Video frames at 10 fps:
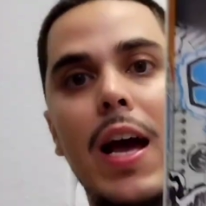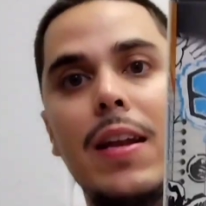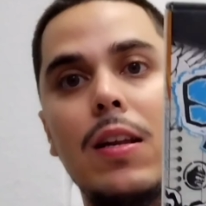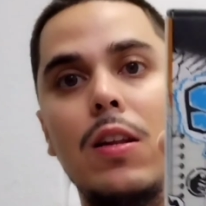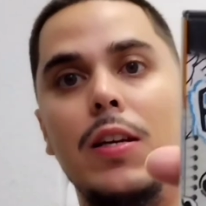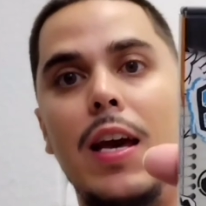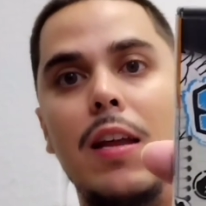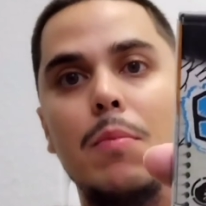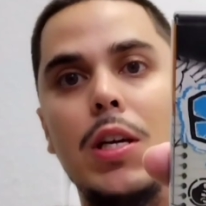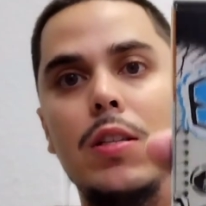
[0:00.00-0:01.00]
Had to look at
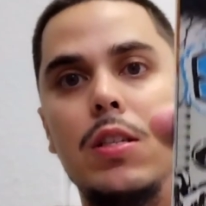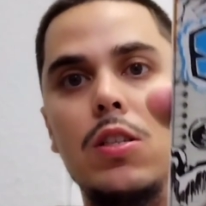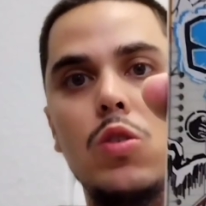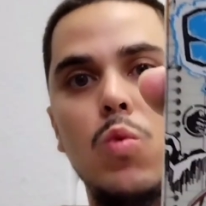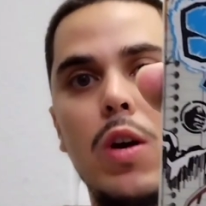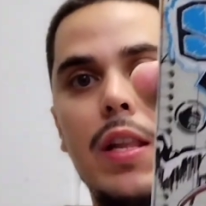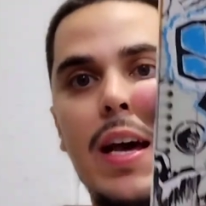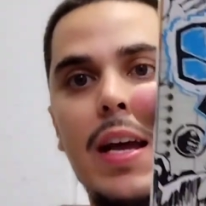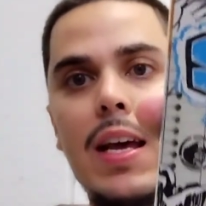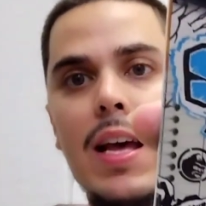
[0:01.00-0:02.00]
it because this is one
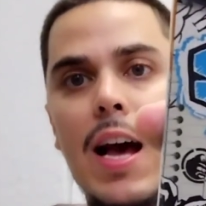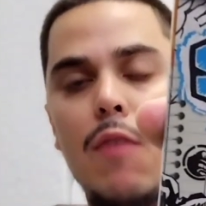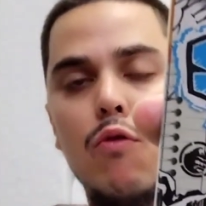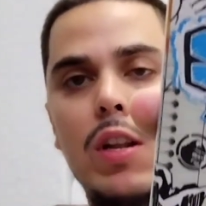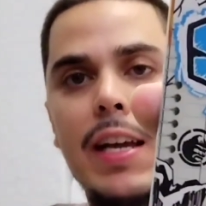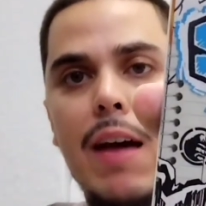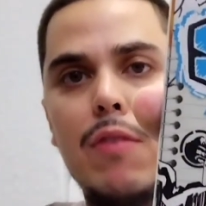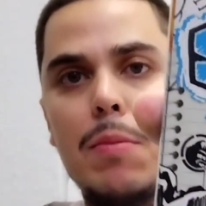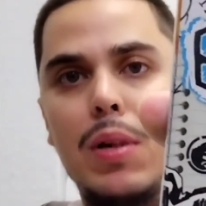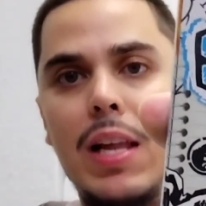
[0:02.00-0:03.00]
that I really
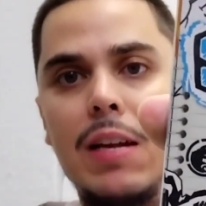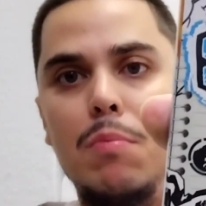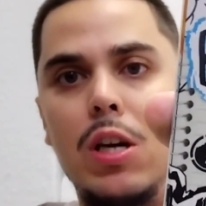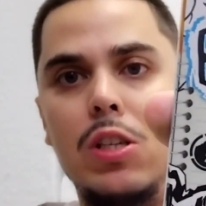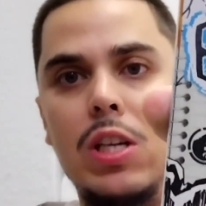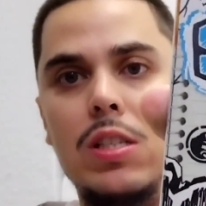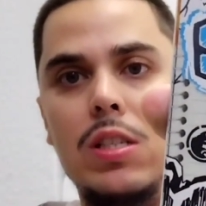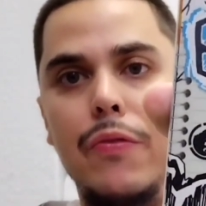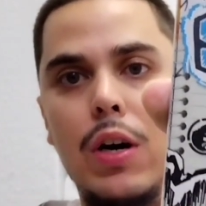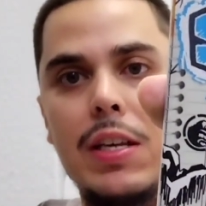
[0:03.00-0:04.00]
haven't played much. It's a
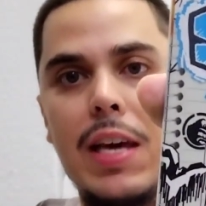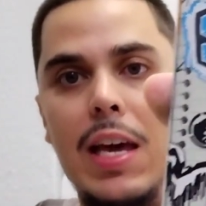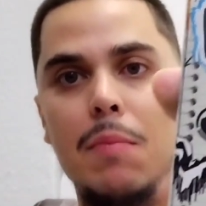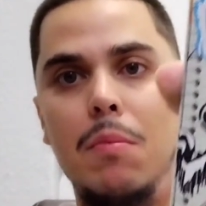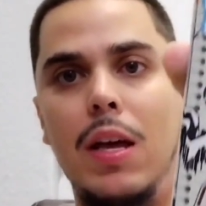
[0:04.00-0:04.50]
fun game.